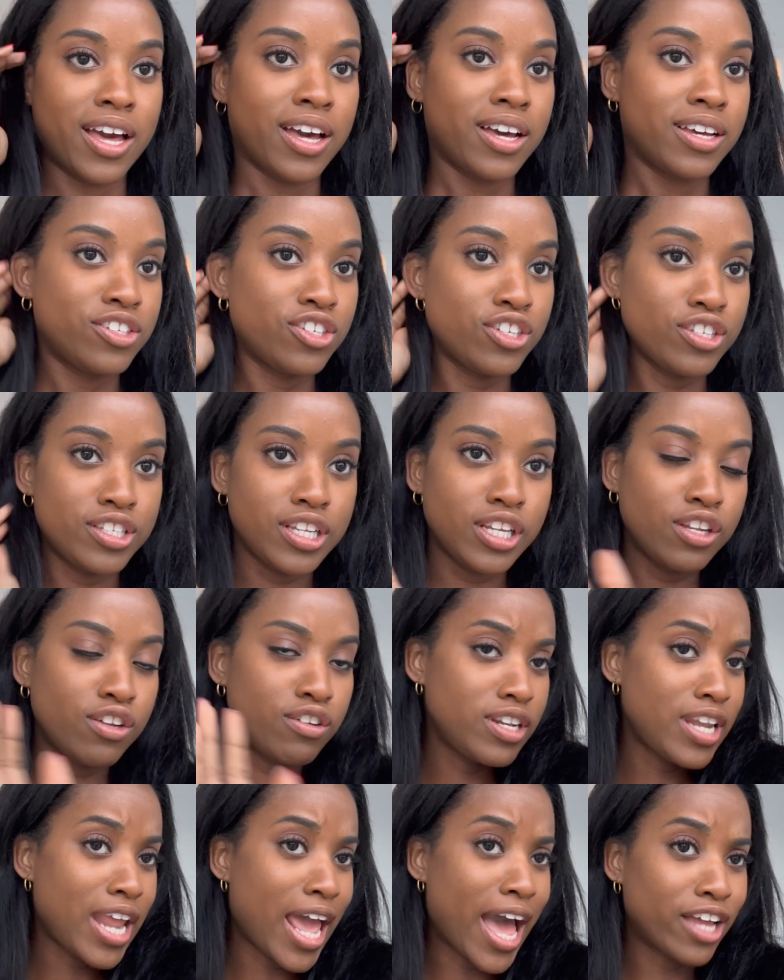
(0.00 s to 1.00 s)
it's just a
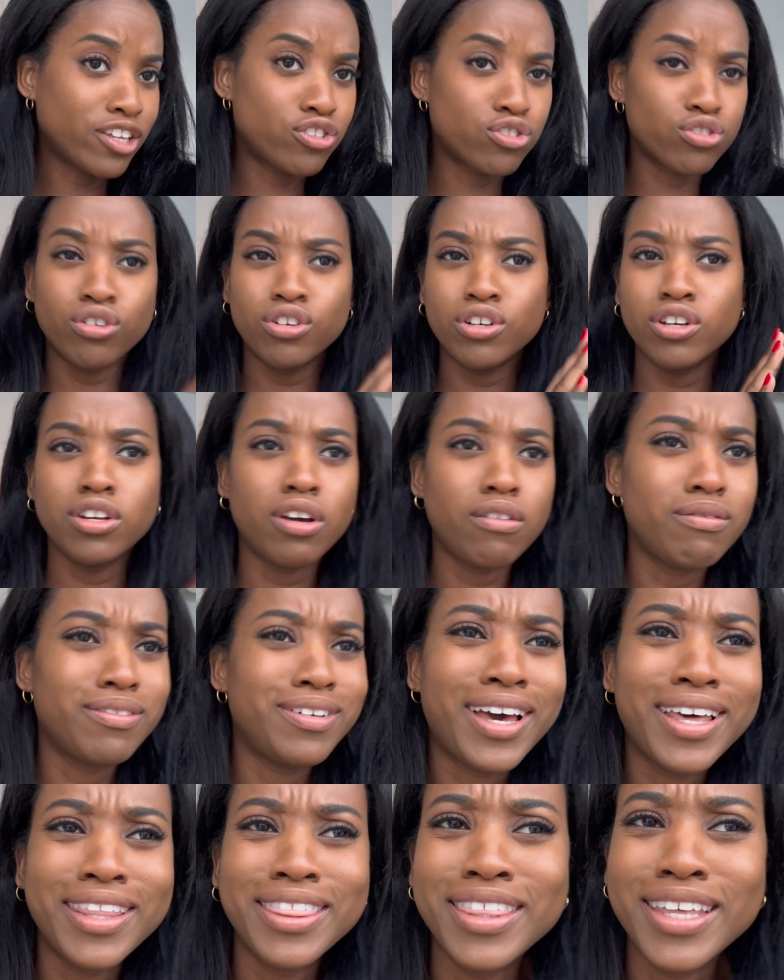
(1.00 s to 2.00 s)
little natural, you know,
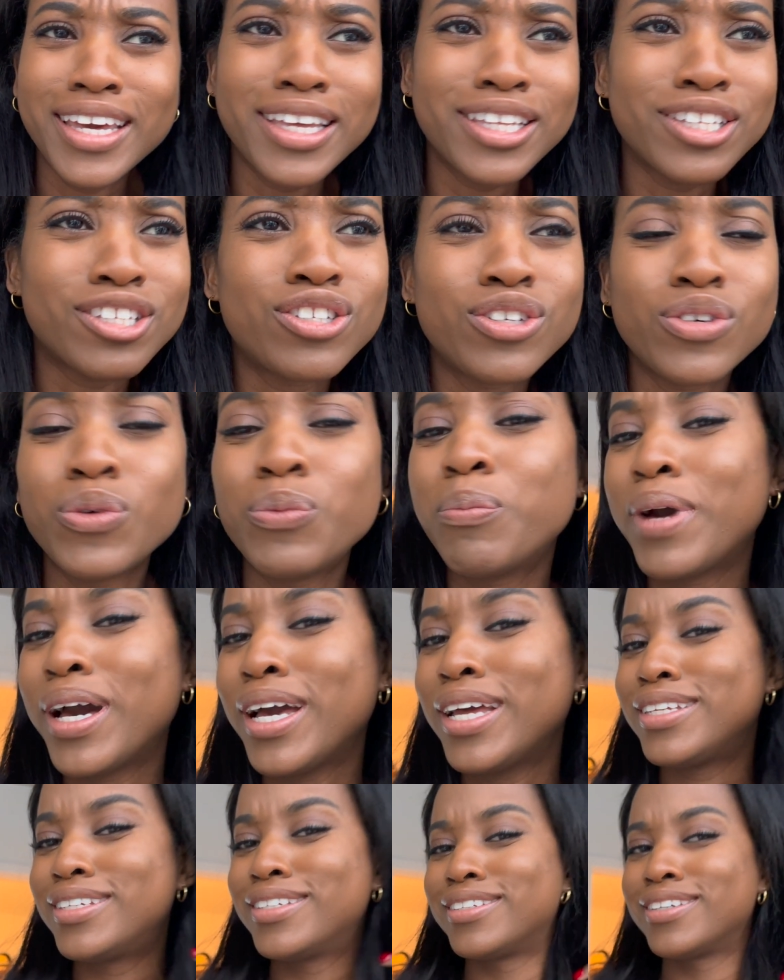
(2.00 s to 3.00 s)
nothing too
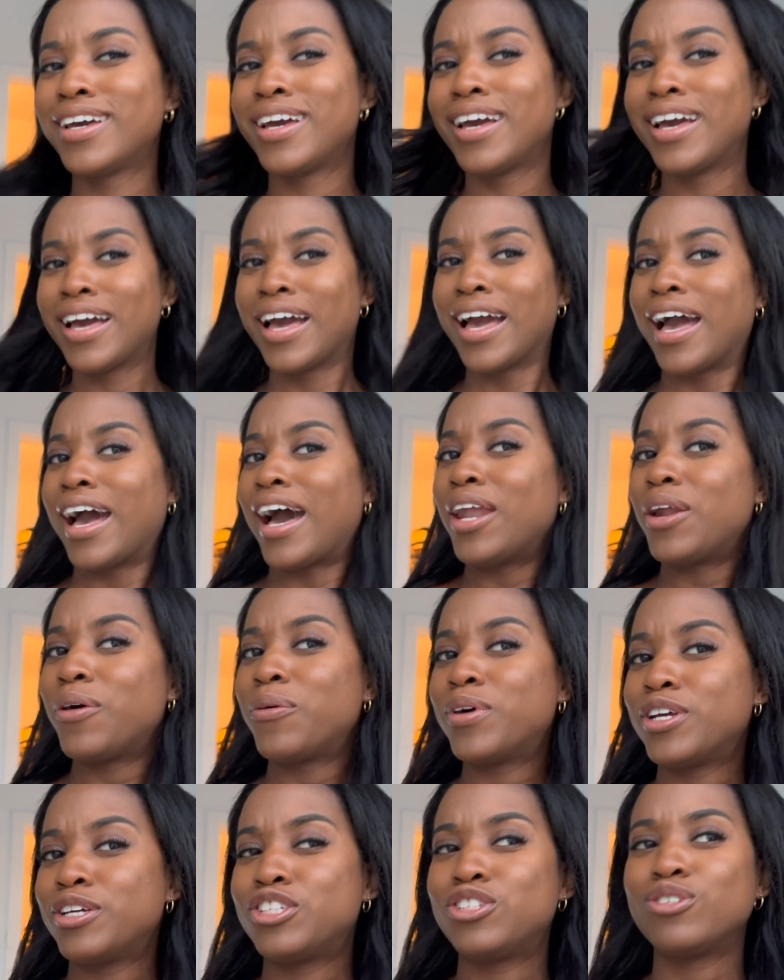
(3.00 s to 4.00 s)
much. I
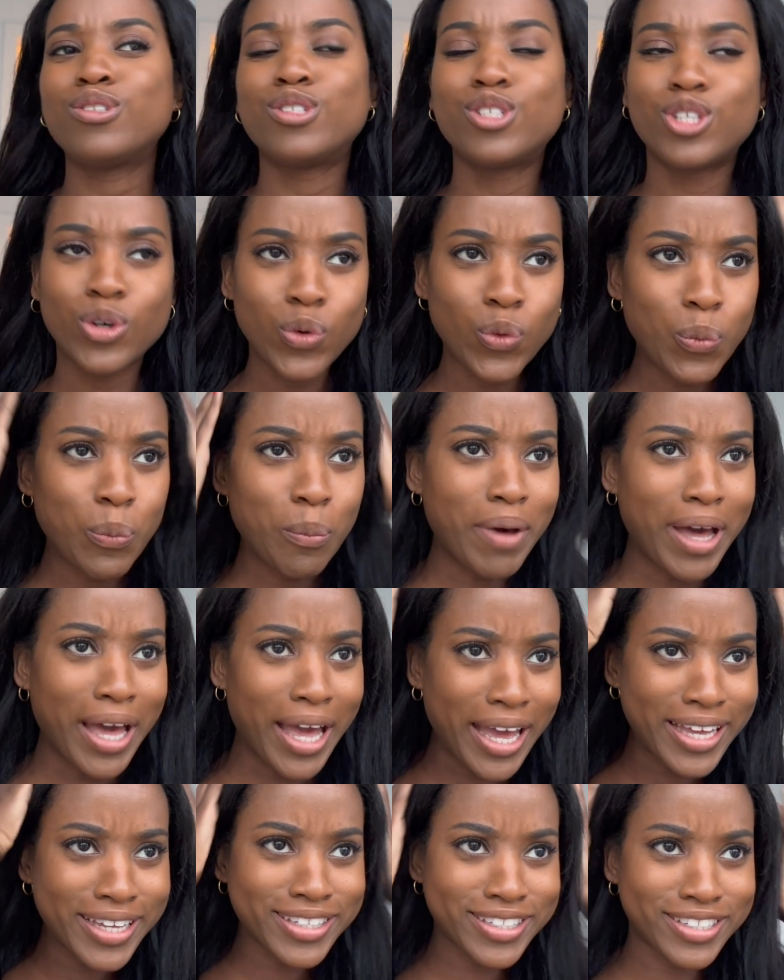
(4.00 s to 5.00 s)
don't want to do too much.